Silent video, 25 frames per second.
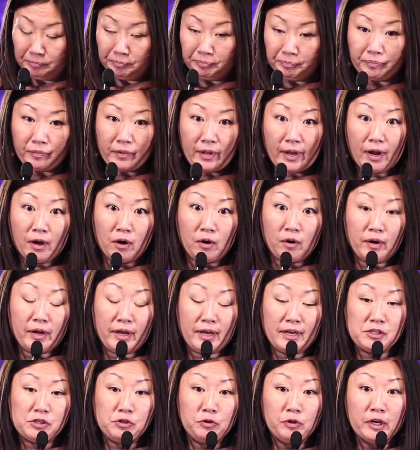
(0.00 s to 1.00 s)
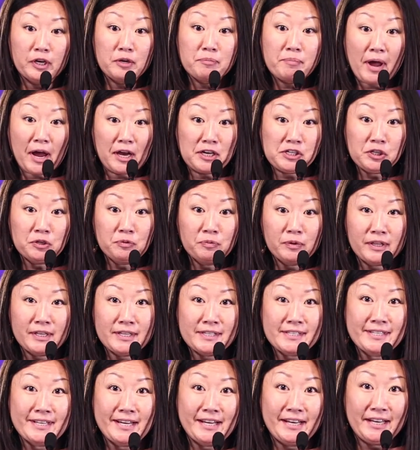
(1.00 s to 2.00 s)
Now, as you can imagine, with the
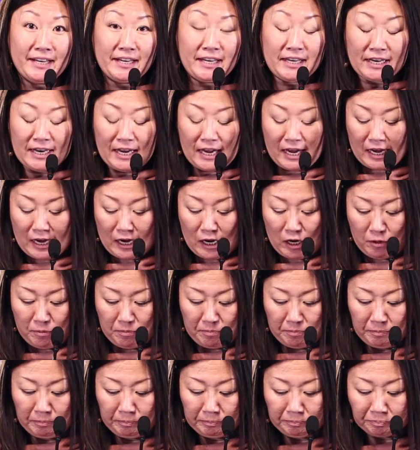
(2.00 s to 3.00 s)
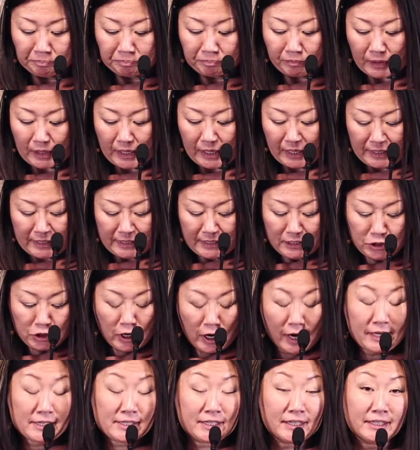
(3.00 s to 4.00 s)
sudden and
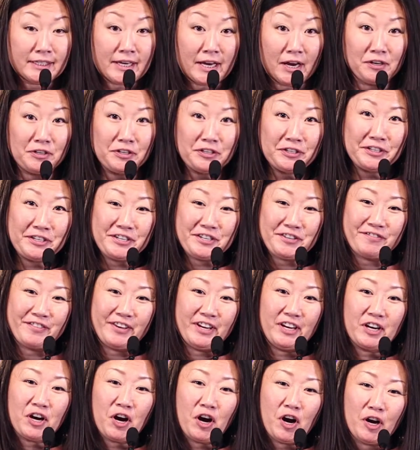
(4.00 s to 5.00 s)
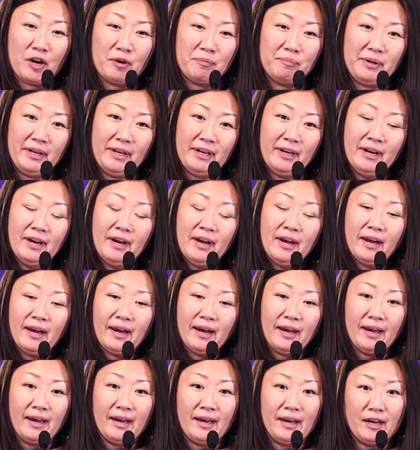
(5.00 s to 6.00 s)
drastic downturn of the economy
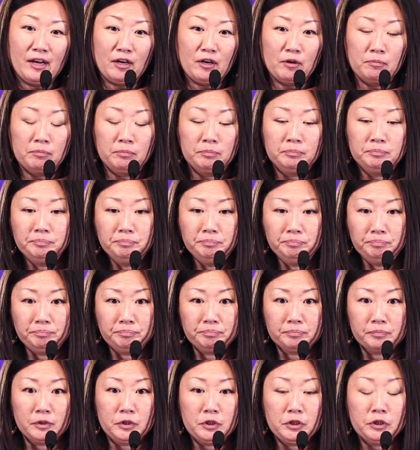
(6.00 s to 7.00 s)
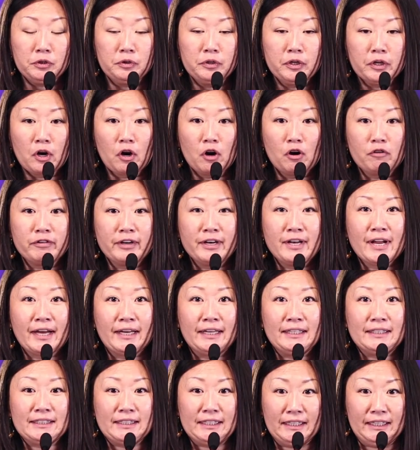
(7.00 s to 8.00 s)
due to
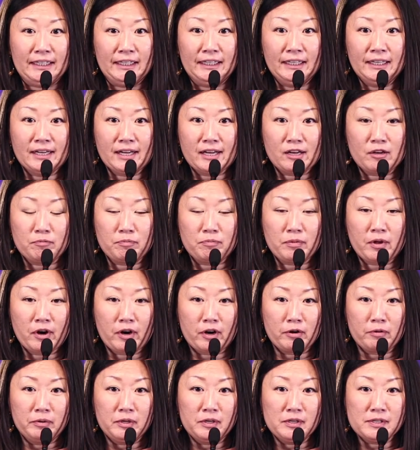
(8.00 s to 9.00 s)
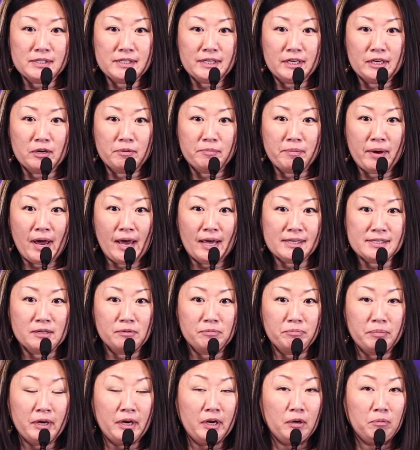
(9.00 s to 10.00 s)
COVID-19, the Art Museum hasn't
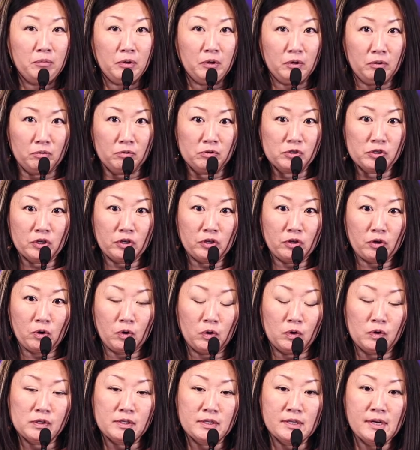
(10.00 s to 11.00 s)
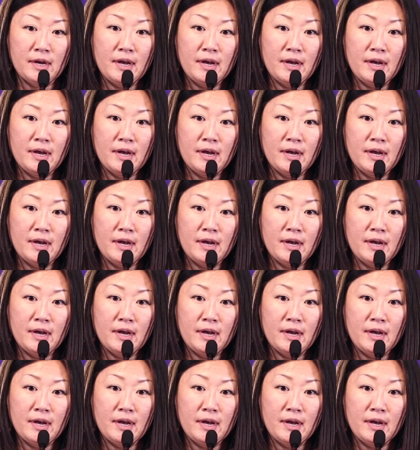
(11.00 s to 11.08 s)
been immune to those